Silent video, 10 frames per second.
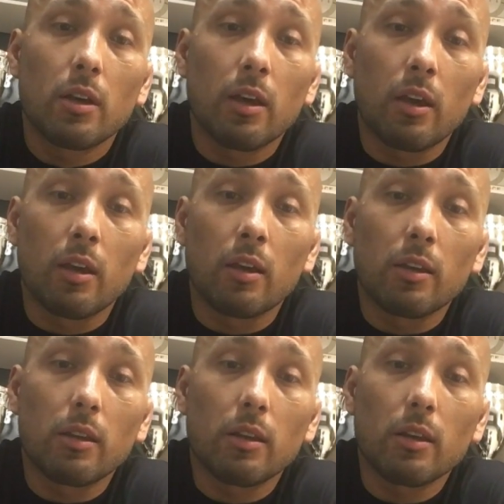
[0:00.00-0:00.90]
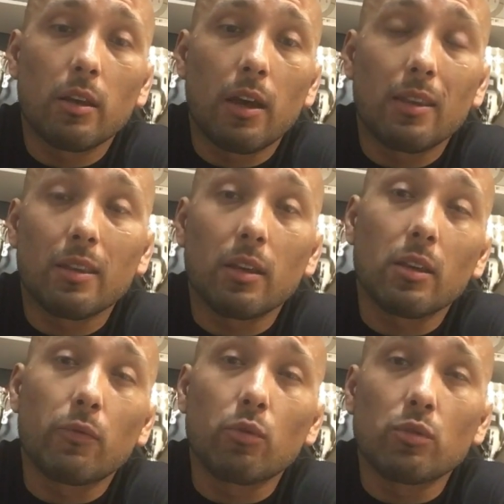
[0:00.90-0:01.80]
And I think
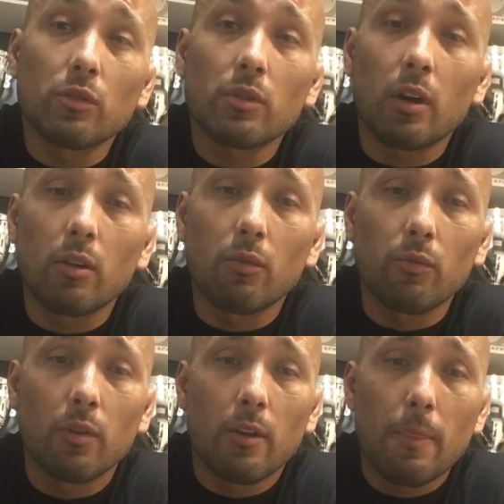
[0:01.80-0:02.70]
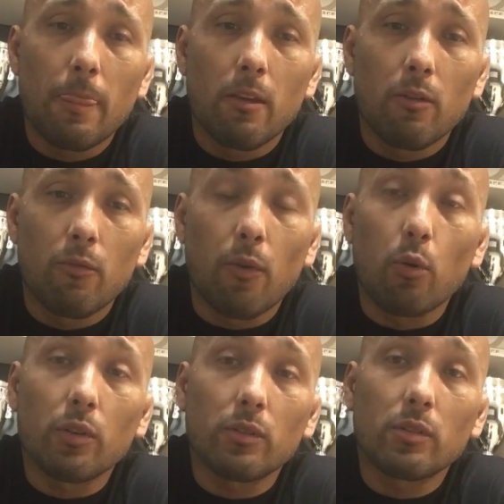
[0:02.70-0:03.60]
if you just kind of
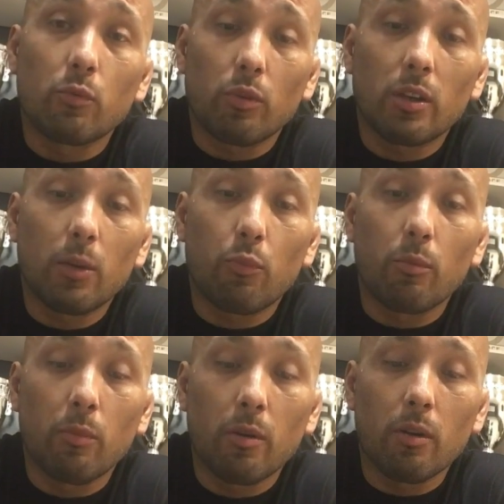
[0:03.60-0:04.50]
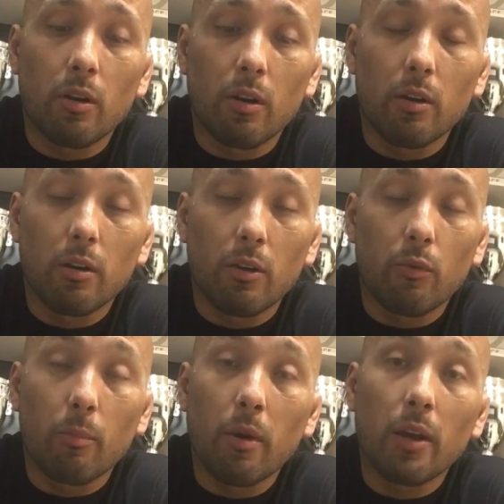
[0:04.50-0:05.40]
focus and keep a
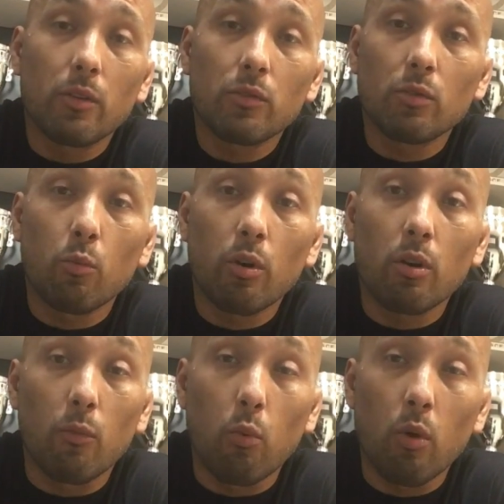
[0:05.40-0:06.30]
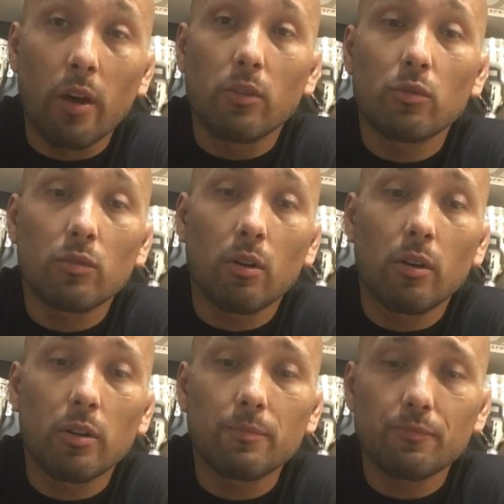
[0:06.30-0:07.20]
reminder somewhere of why you
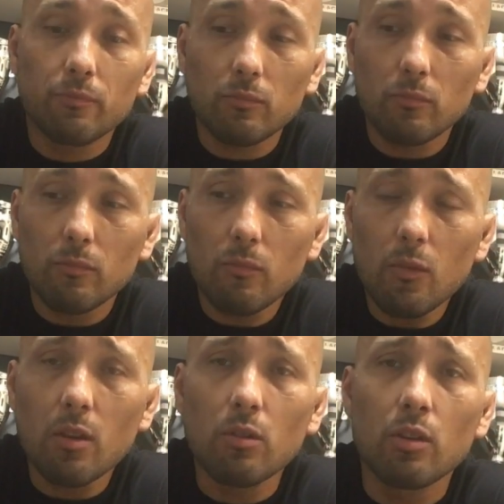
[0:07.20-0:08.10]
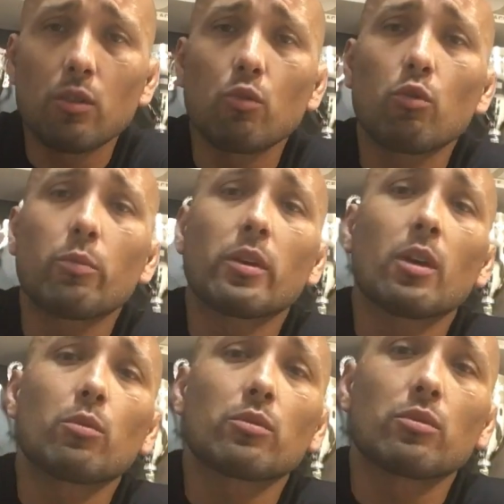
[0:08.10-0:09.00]
started, then you will be
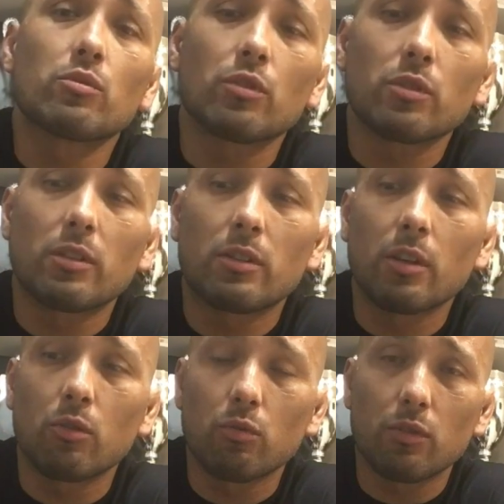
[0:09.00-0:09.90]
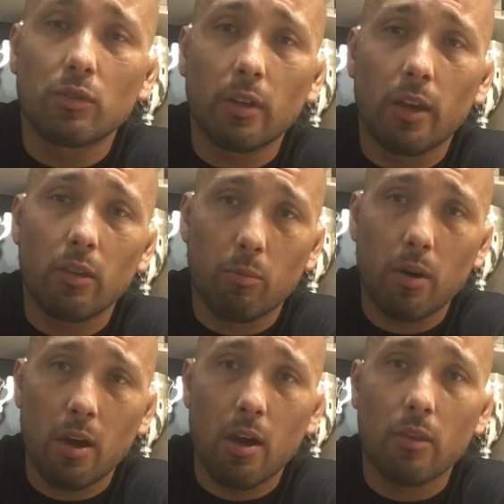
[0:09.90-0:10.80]
able to just continue to stay on the
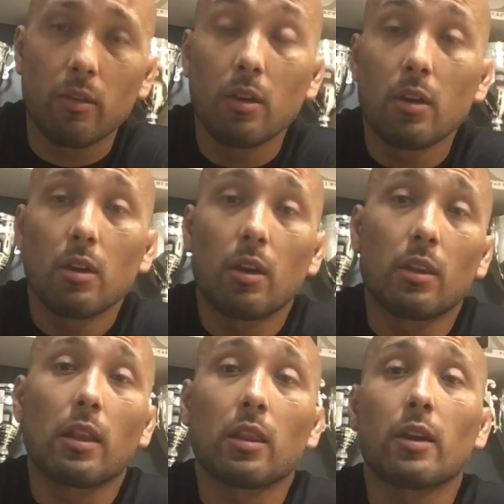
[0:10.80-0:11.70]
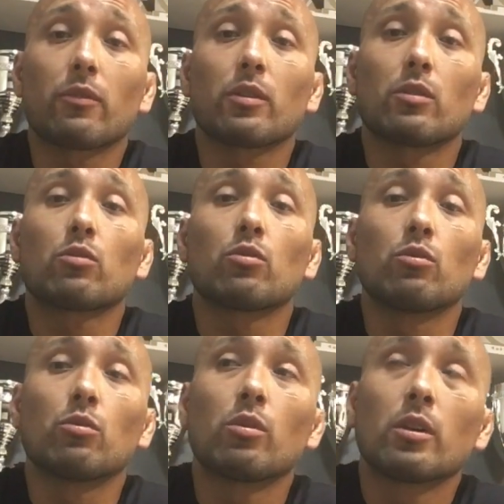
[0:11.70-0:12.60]
path and not life get
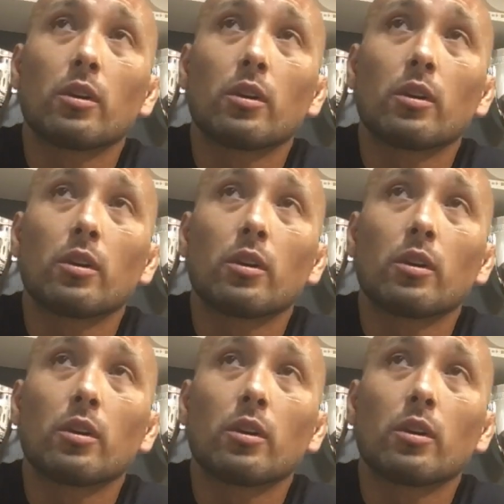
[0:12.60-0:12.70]
too